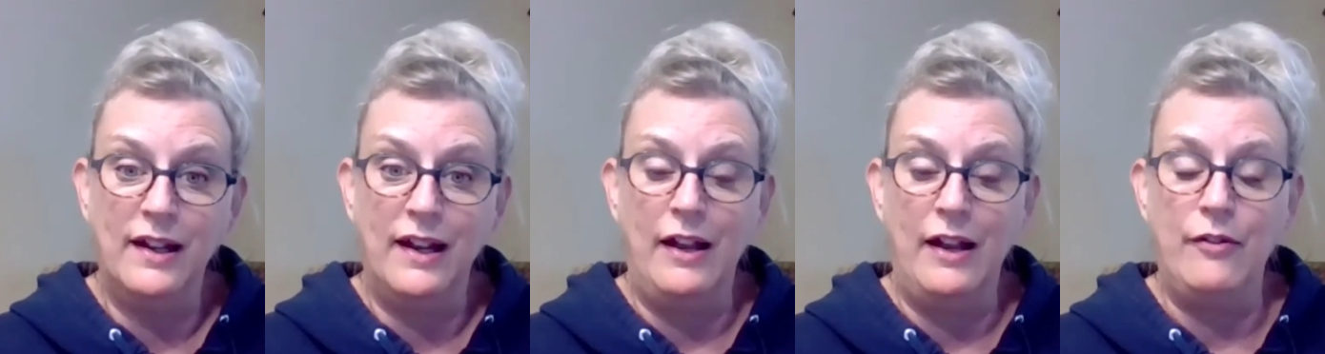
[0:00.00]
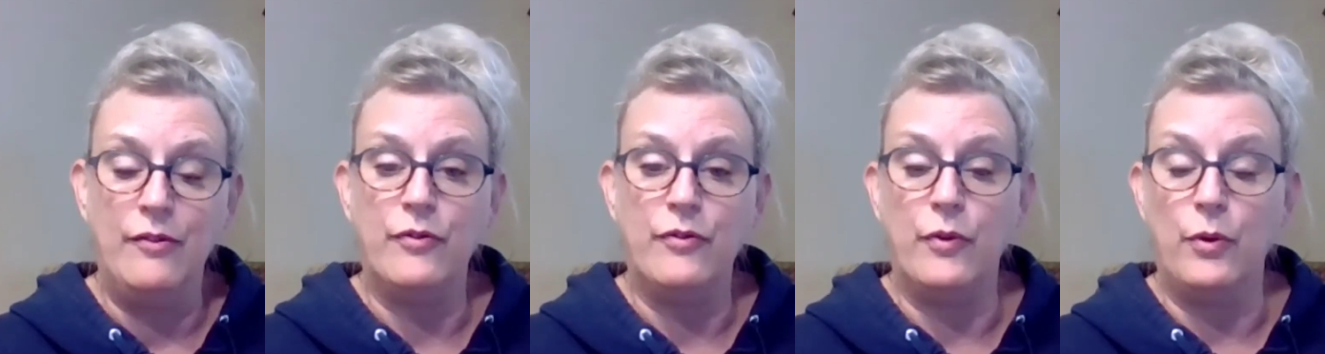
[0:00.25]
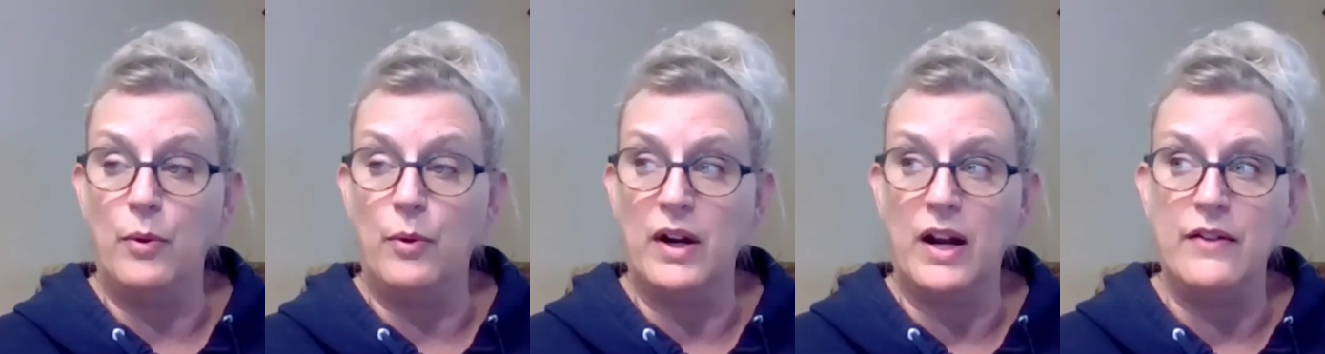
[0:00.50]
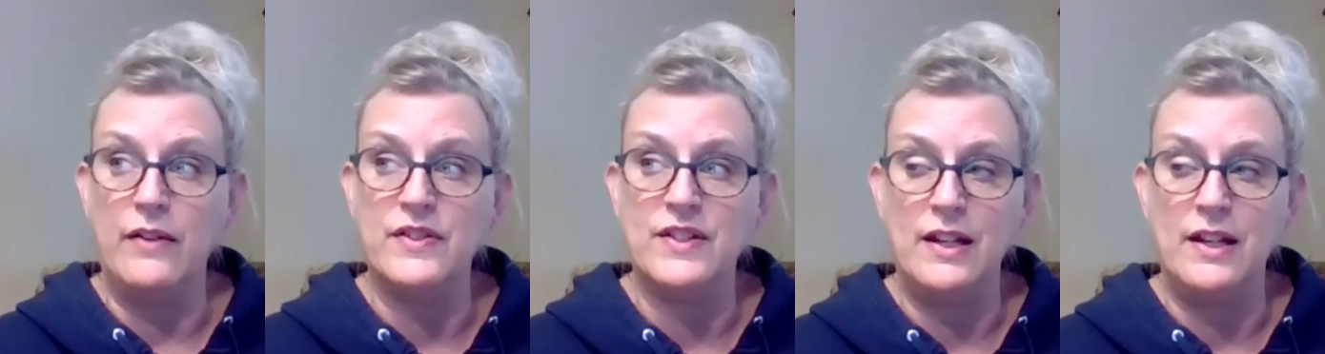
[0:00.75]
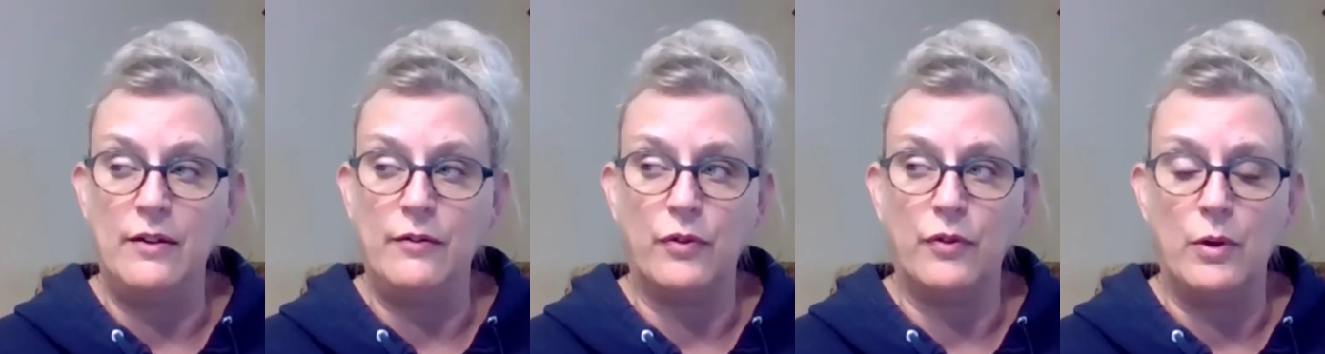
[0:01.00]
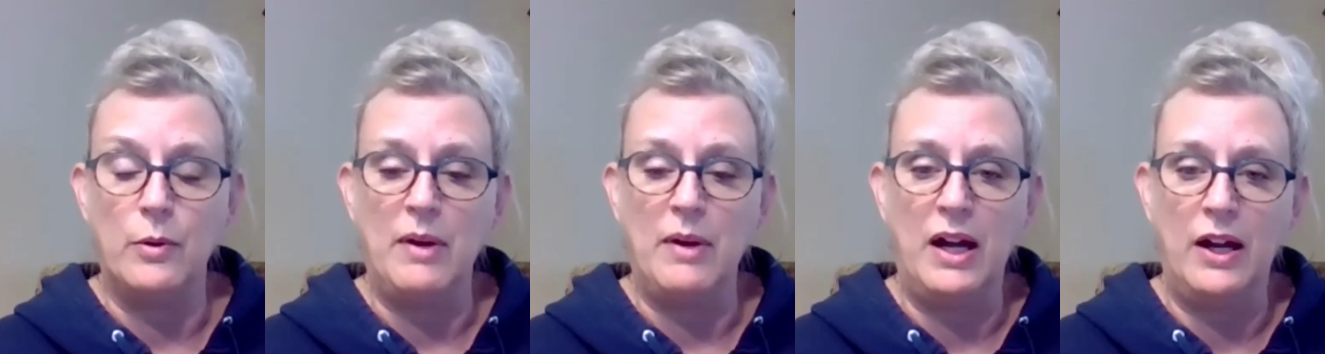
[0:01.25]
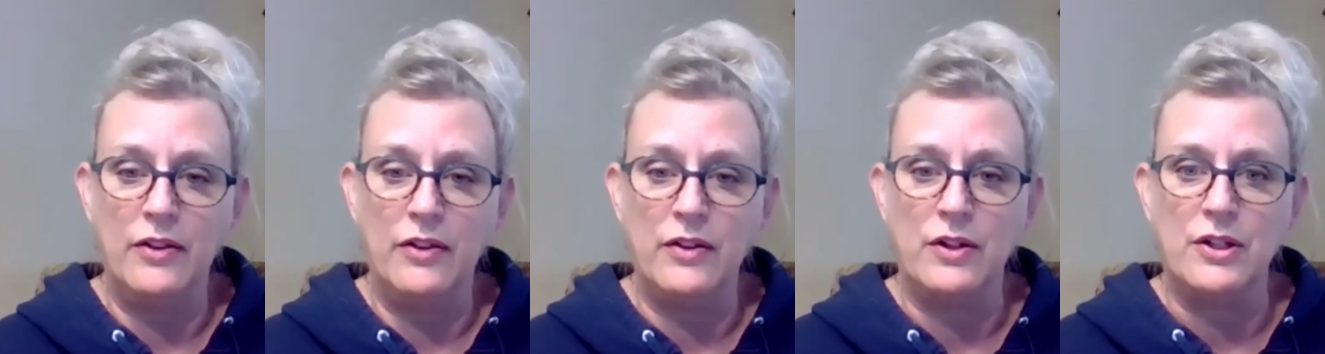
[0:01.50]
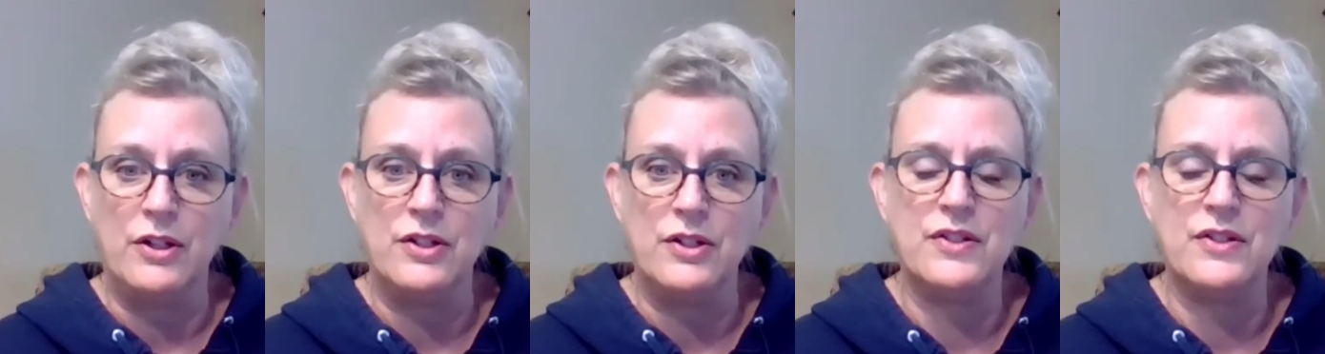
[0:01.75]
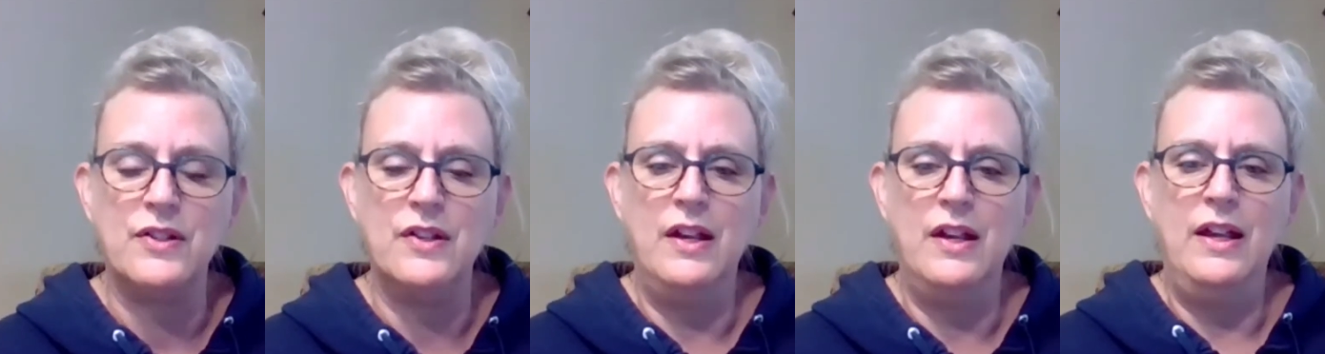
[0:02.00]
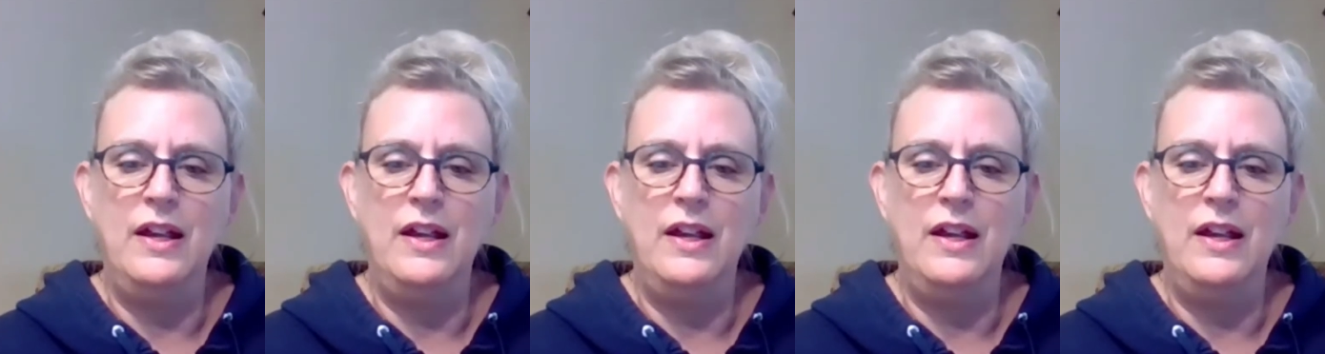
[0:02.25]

and for what I've seen from others,